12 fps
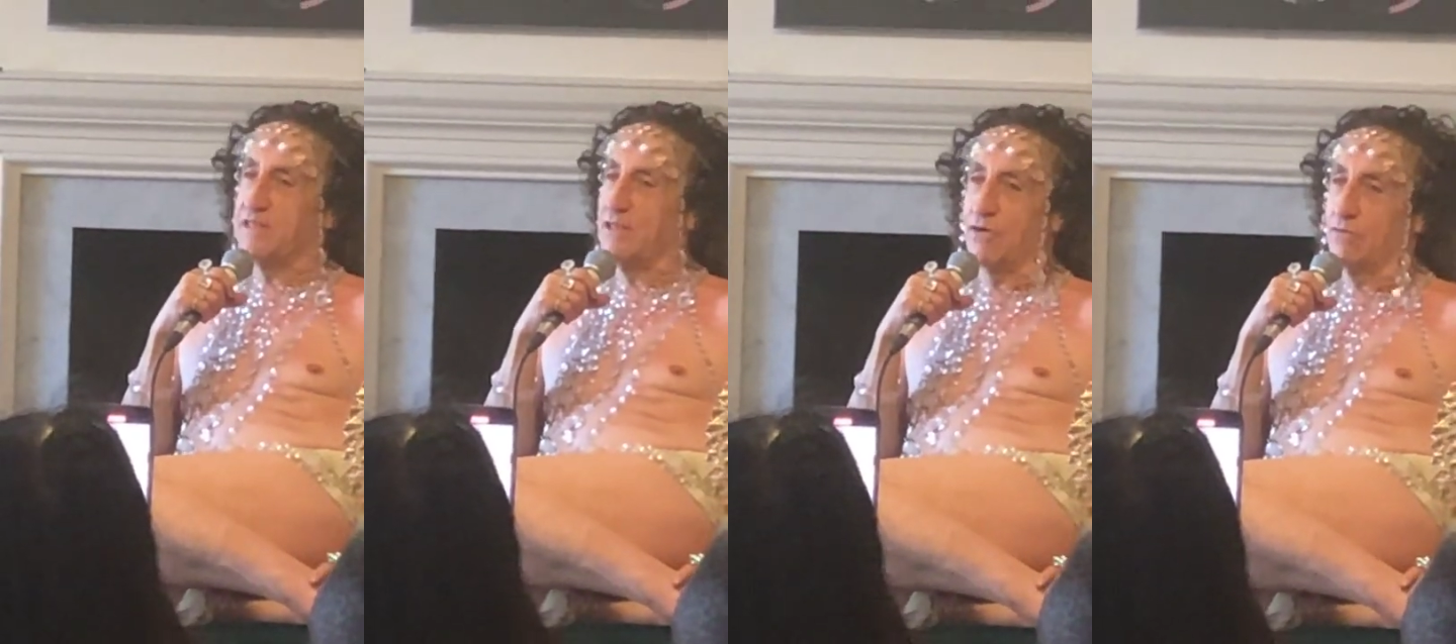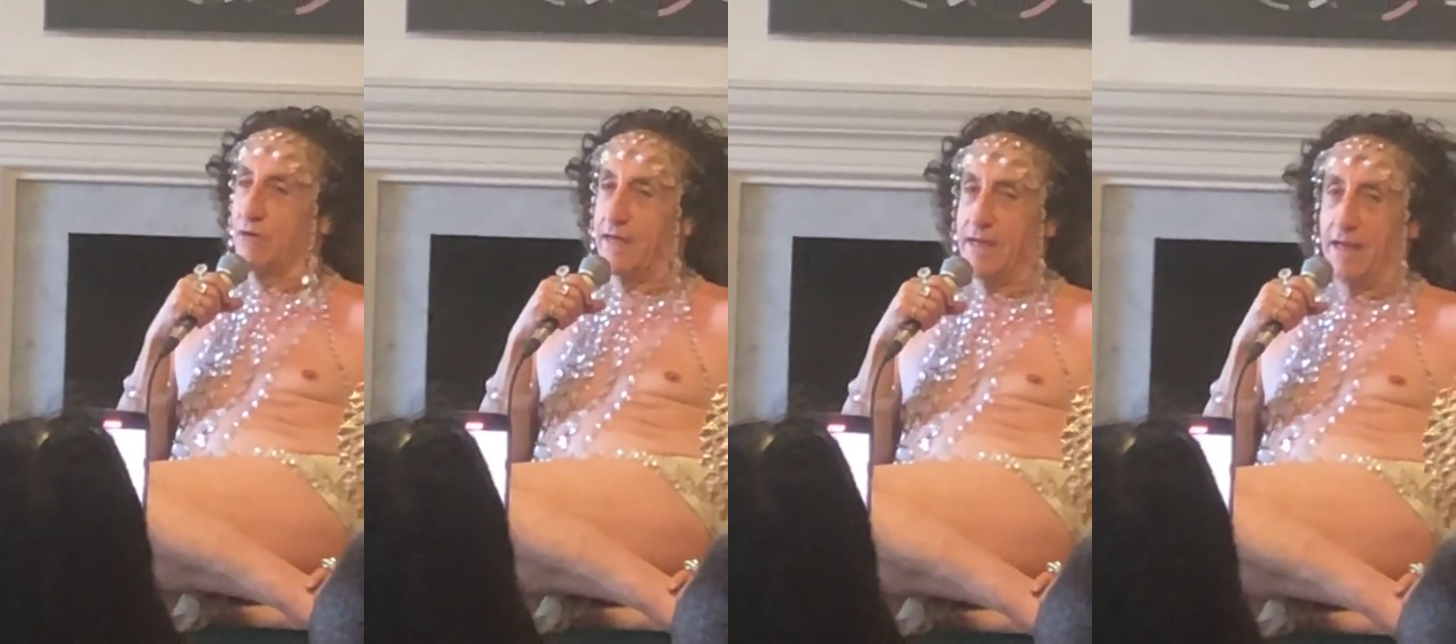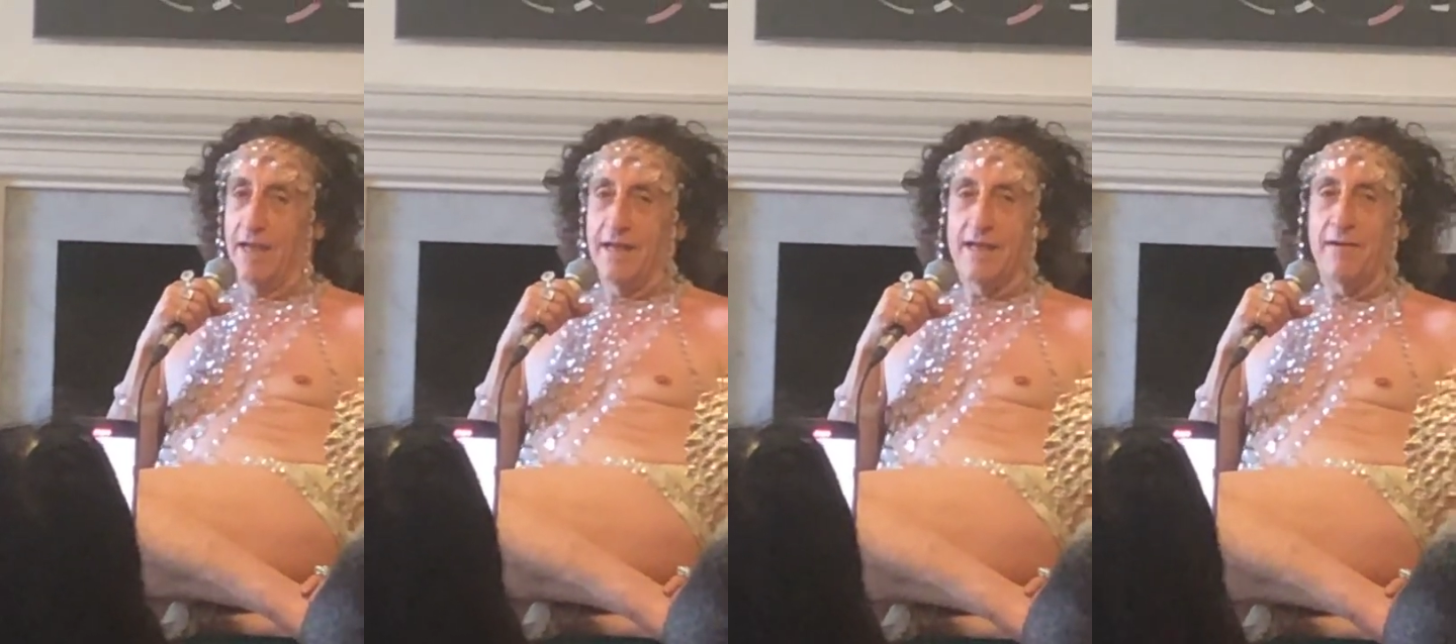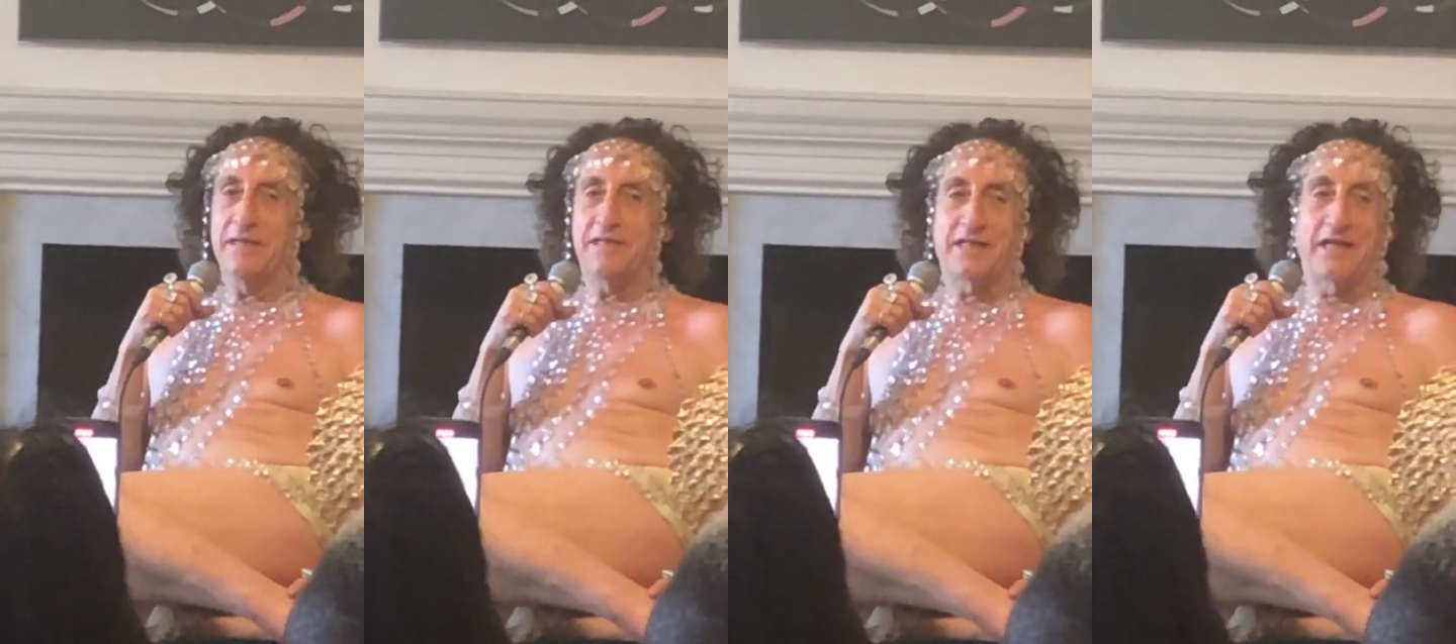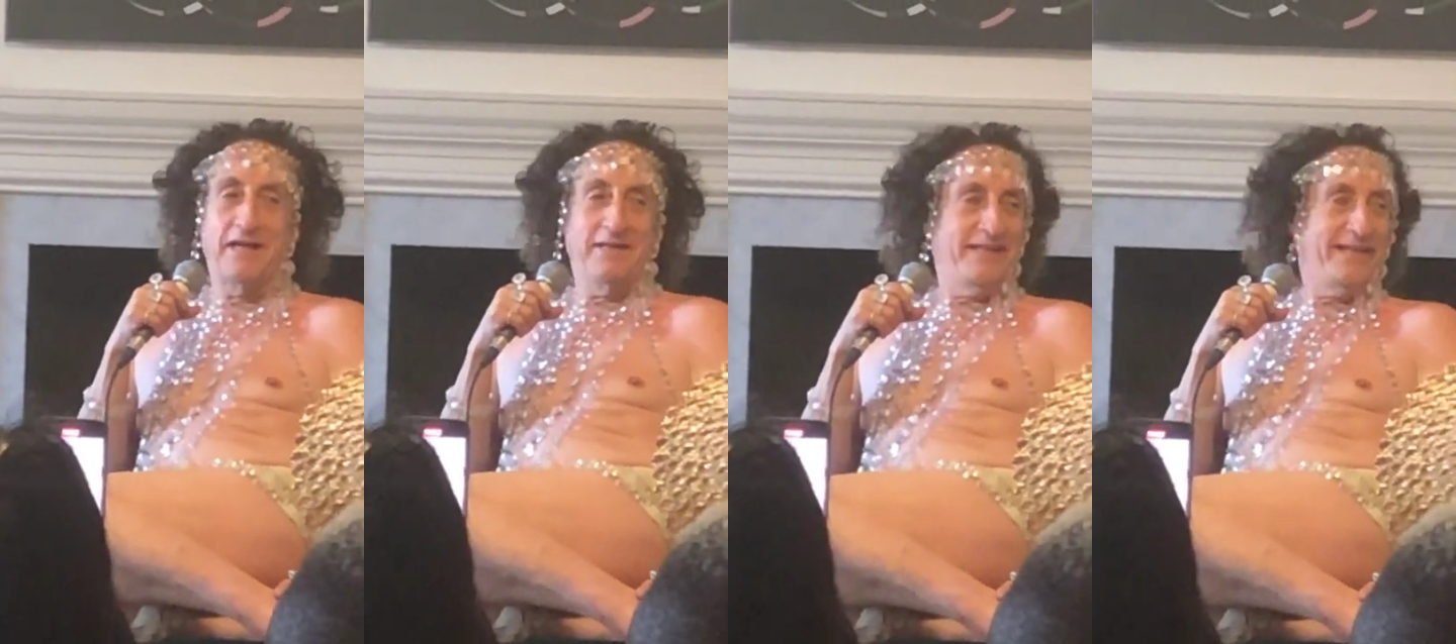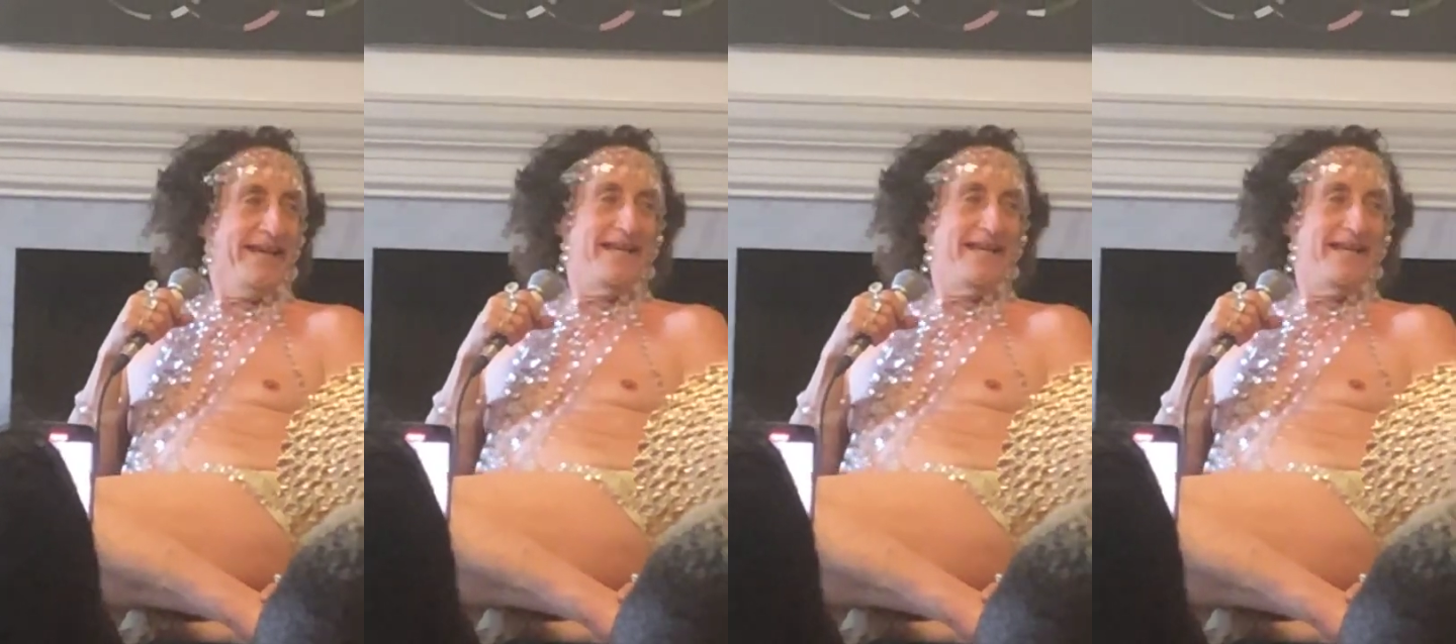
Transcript: I'm sorry. I mean, to get...